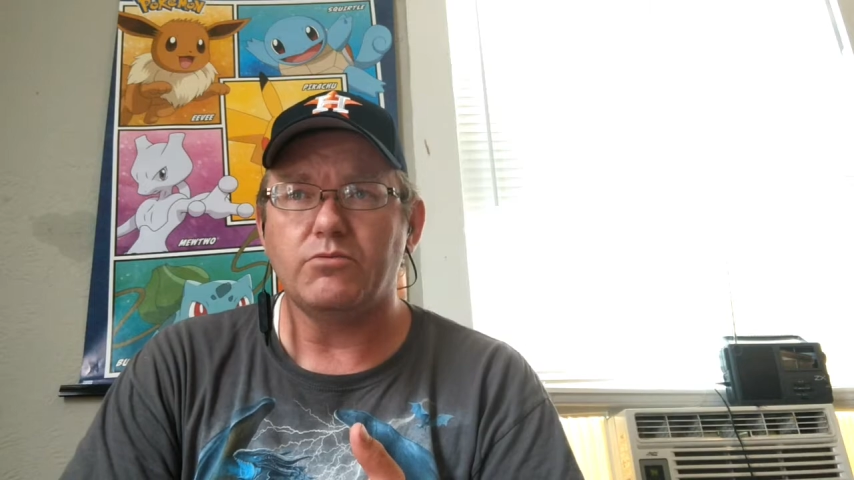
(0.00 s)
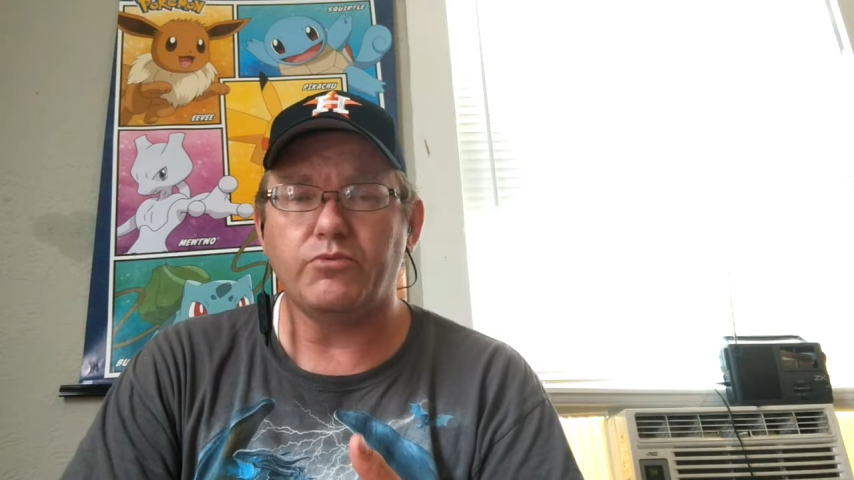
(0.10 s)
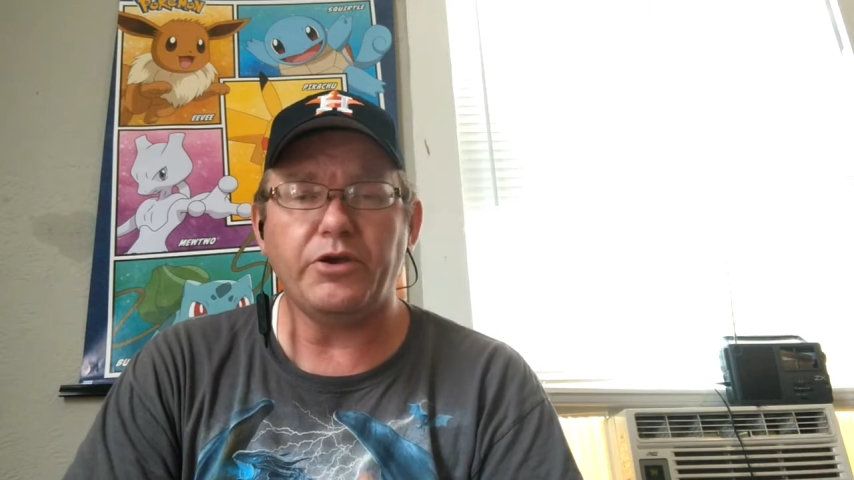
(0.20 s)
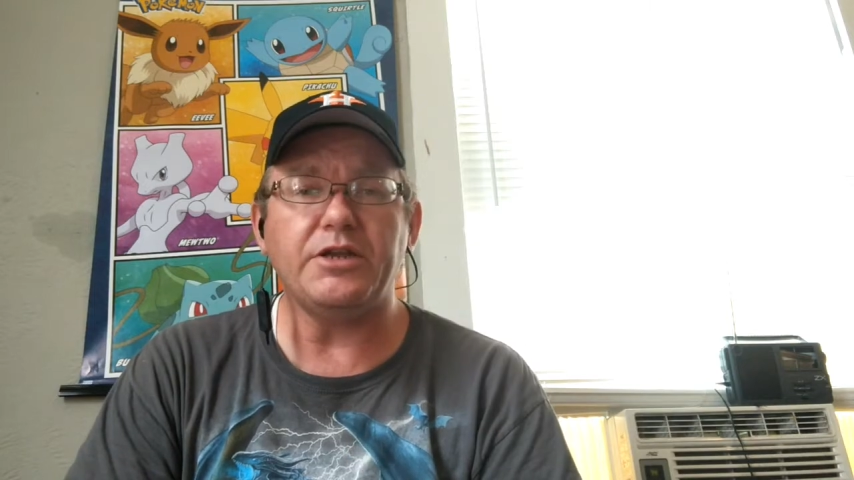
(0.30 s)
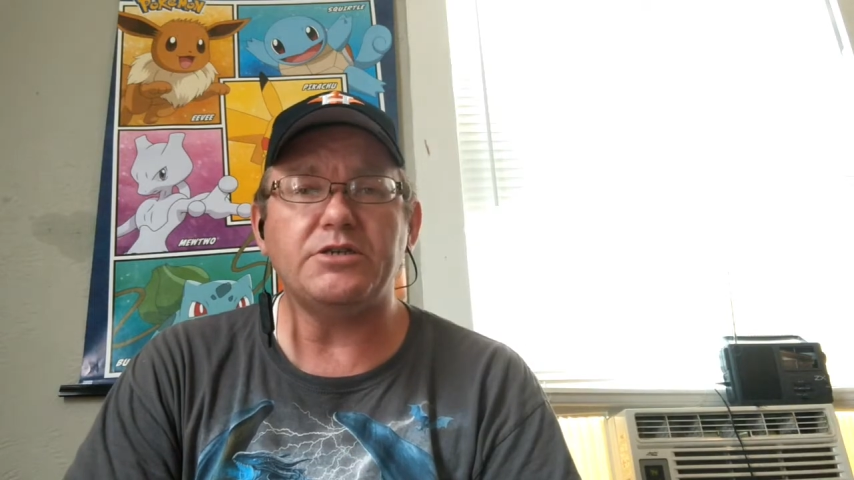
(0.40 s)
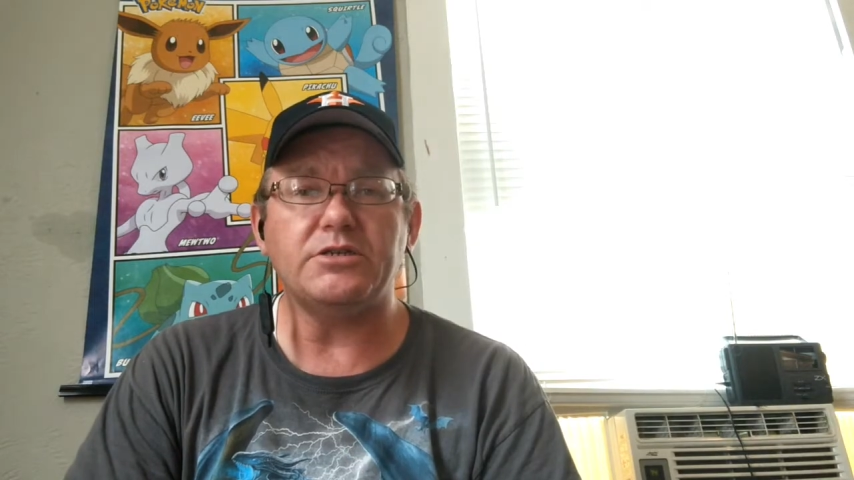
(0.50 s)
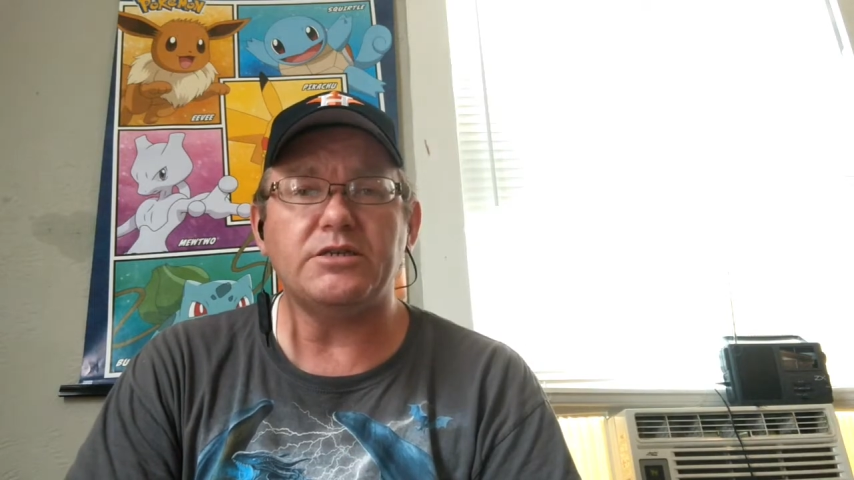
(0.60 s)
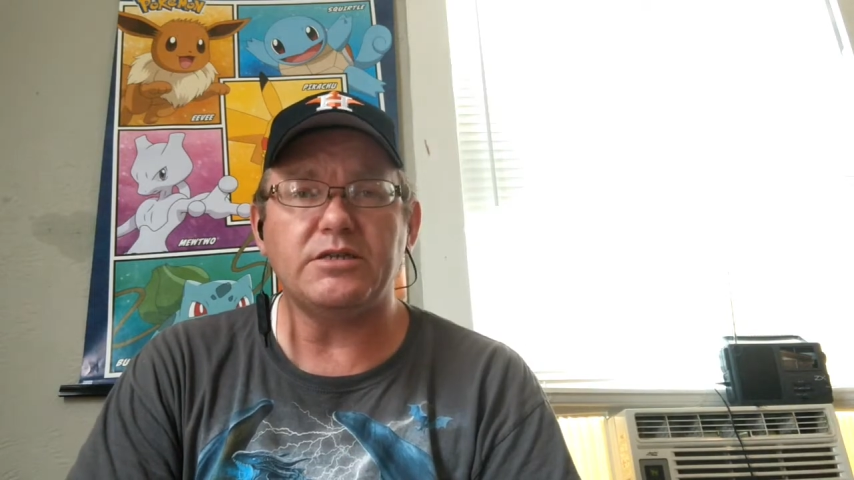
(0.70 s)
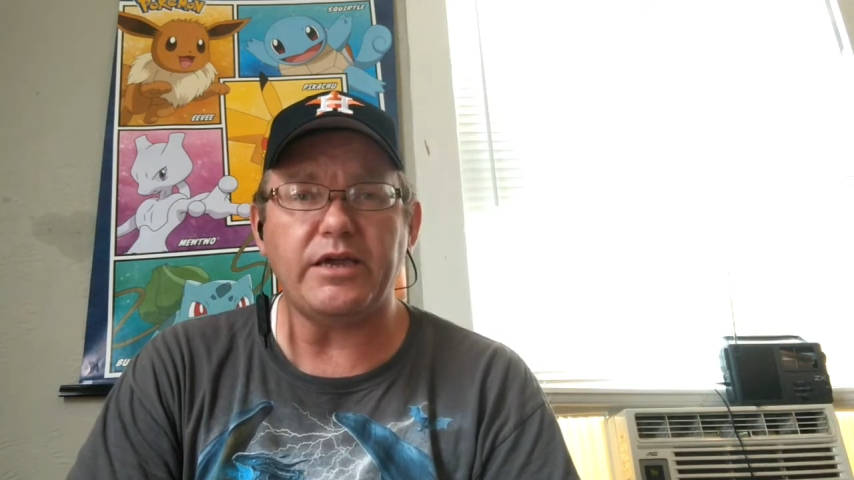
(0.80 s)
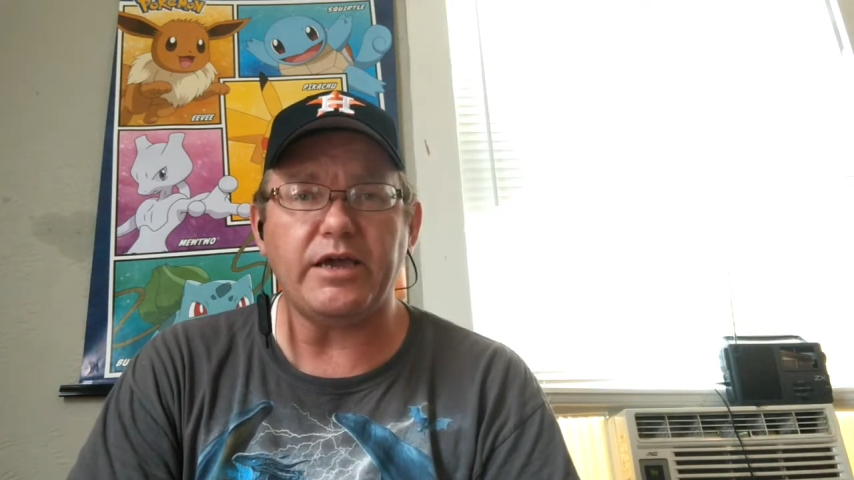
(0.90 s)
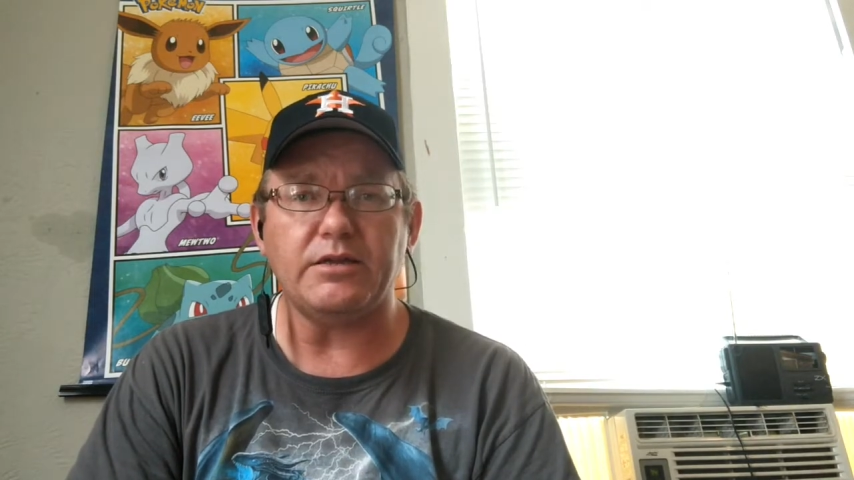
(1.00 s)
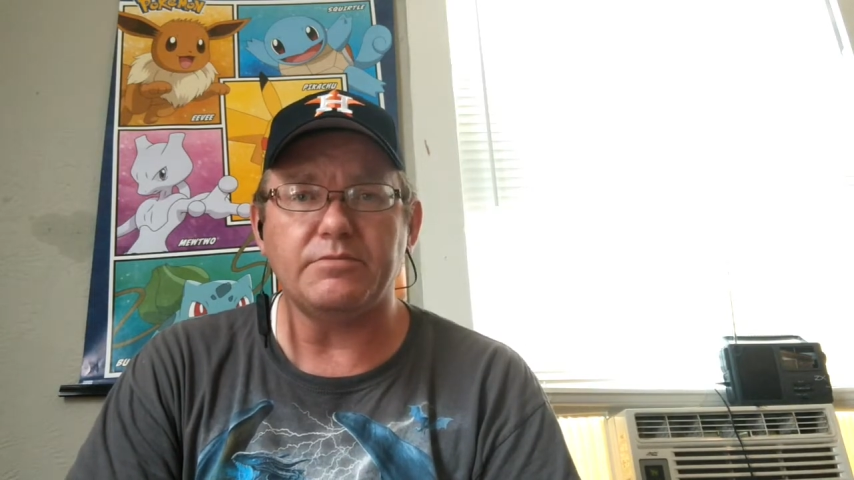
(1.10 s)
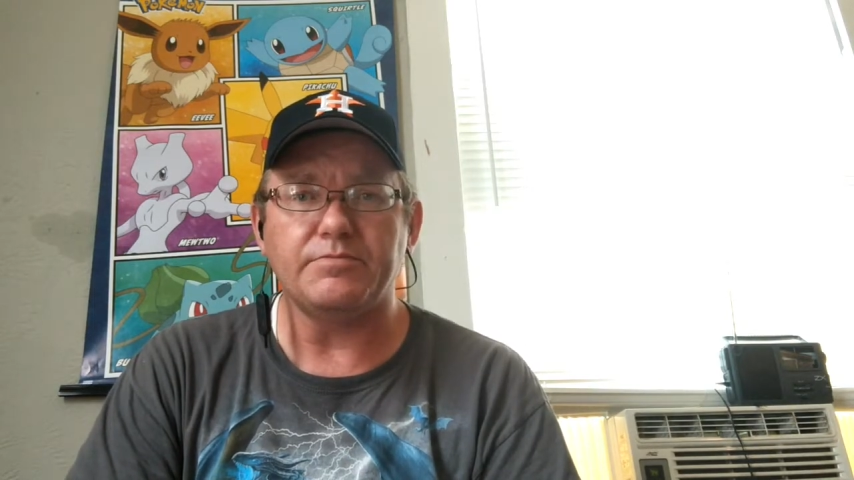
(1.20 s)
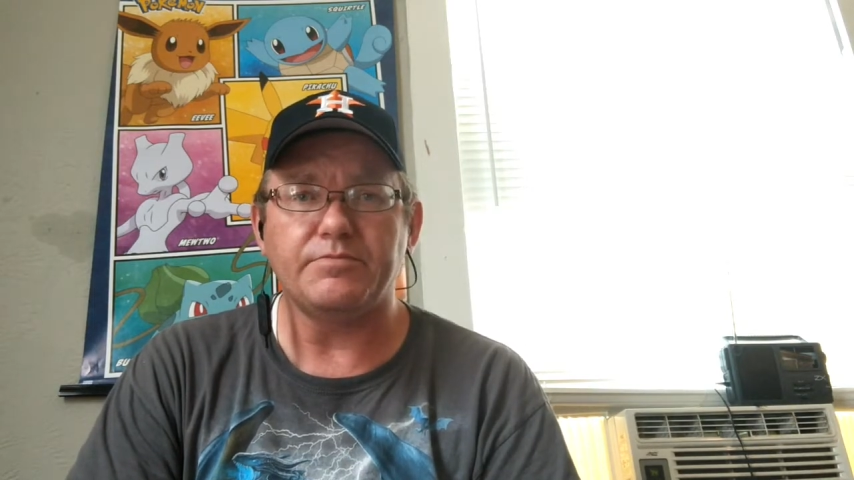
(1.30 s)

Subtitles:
region to date.